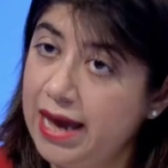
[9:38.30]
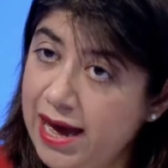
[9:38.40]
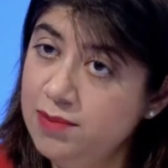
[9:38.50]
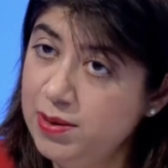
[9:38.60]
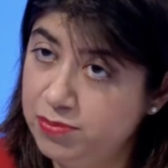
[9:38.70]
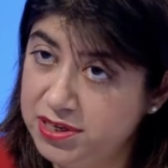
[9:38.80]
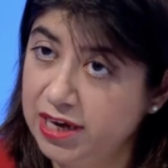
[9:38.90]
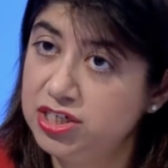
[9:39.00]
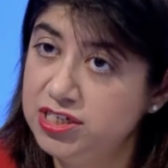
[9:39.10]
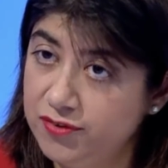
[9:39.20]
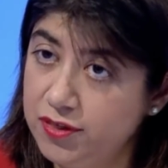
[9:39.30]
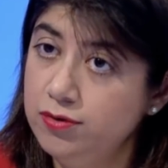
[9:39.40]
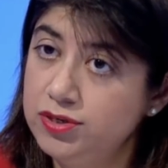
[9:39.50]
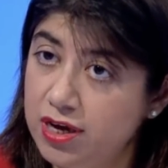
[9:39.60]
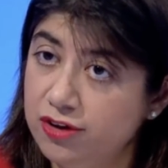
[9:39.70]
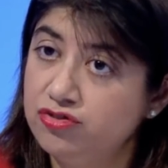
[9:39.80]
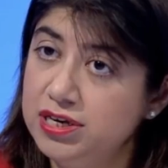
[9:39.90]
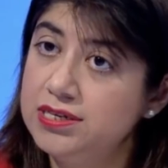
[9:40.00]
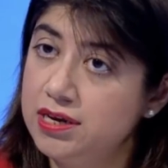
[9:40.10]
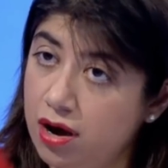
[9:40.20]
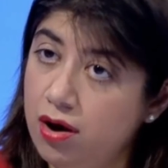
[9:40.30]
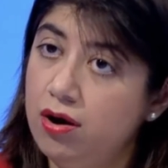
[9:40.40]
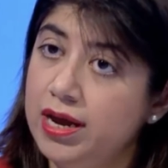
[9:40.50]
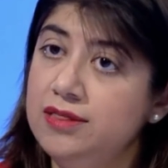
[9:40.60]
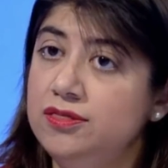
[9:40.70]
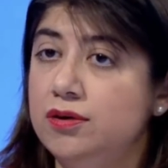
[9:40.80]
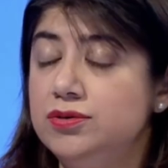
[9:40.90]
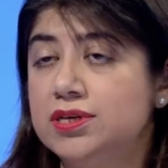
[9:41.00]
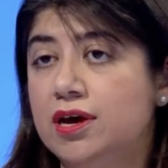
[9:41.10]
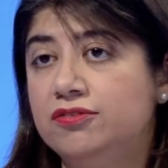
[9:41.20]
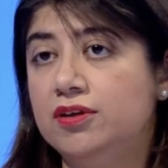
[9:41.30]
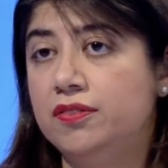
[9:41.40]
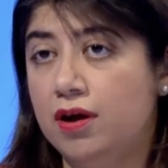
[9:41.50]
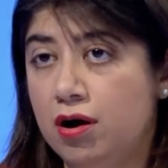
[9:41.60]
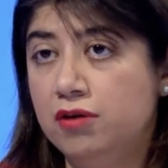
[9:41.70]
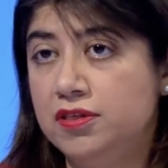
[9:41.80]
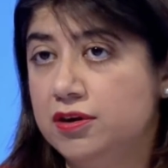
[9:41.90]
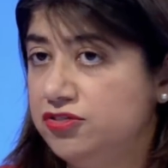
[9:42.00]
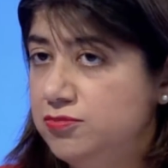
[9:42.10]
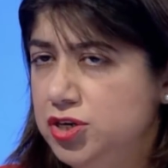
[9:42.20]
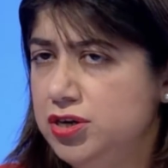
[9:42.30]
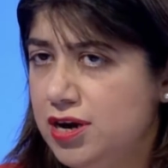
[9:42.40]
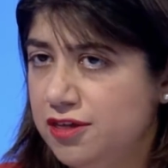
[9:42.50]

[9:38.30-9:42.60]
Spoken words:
can be protectionist for those countries that are in those that are in the customs union.